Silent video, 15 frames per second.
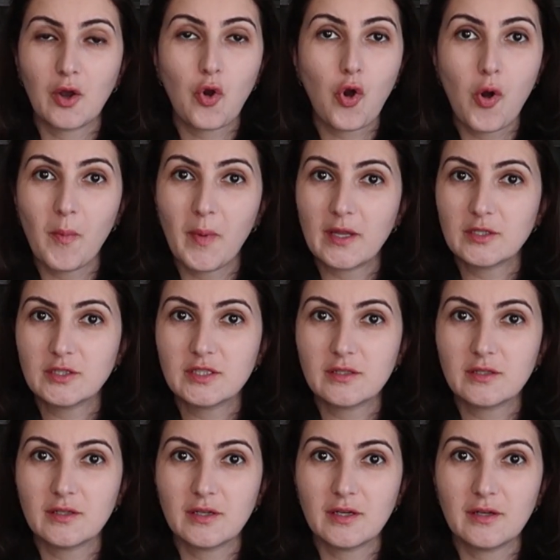Comment
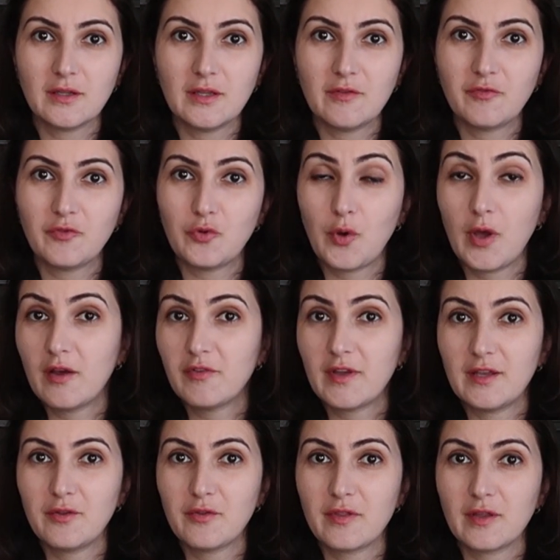if you have
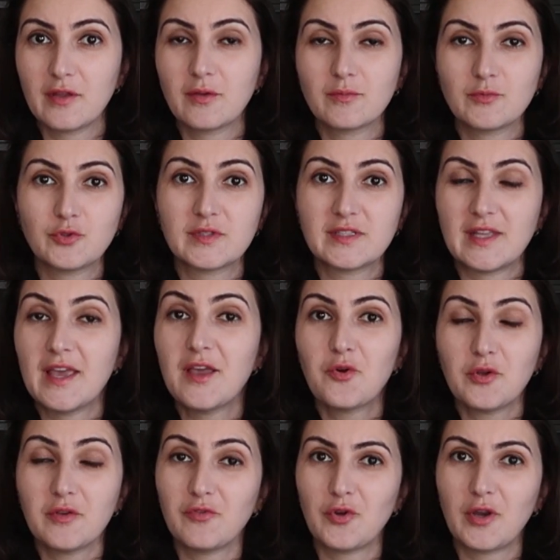anything to say or
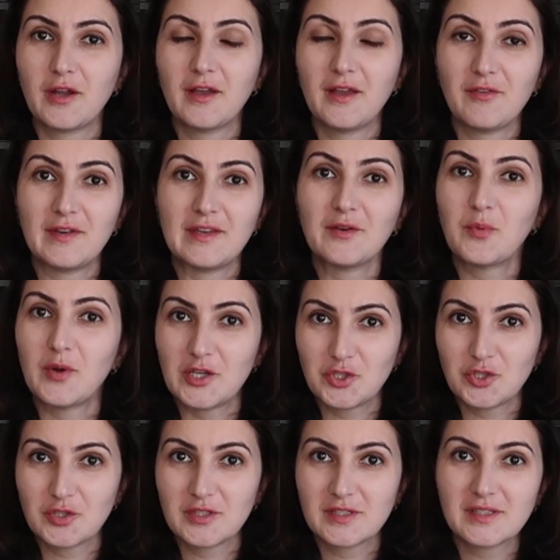if you have any
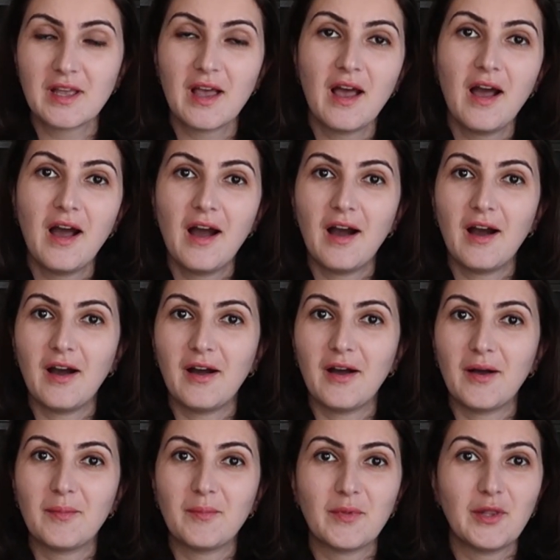questions.
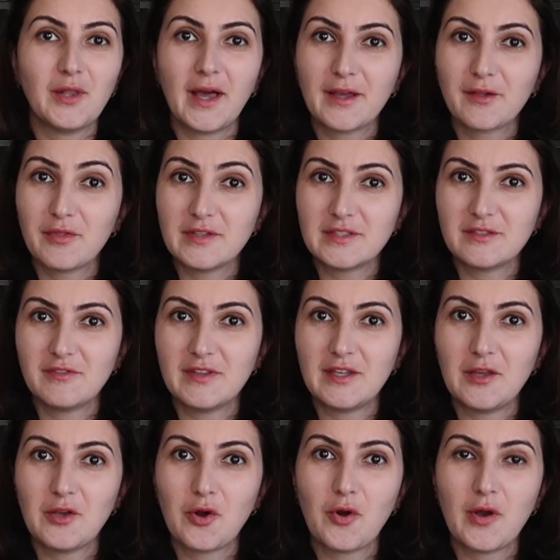Like this
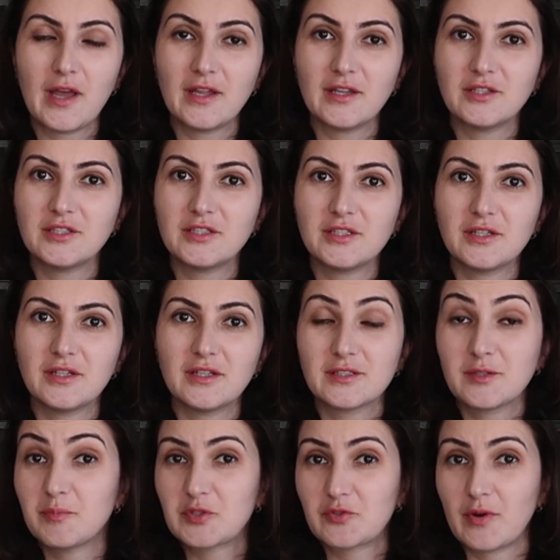video and
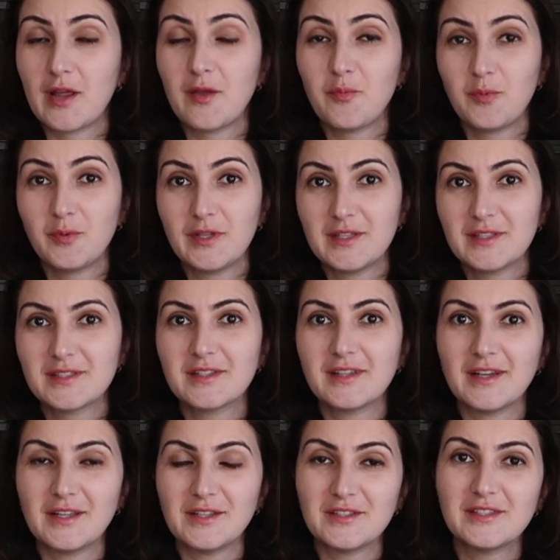subscribe please,
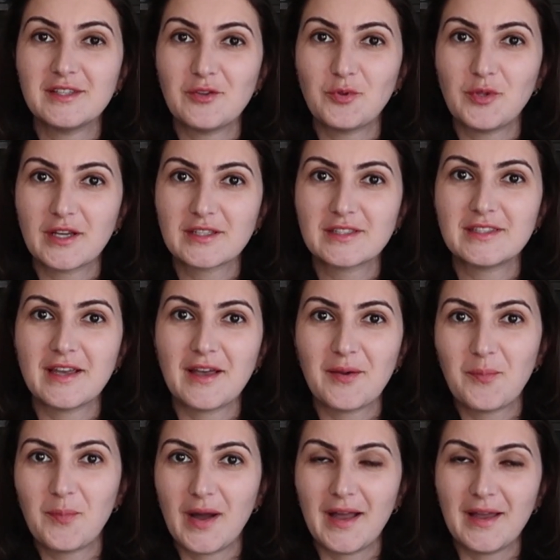and see you next
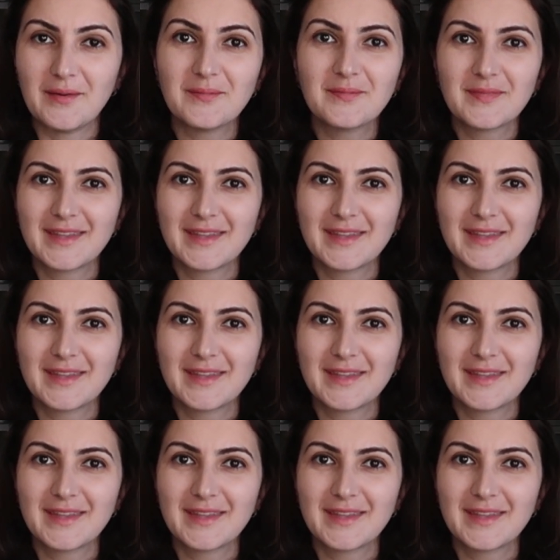time. Bye.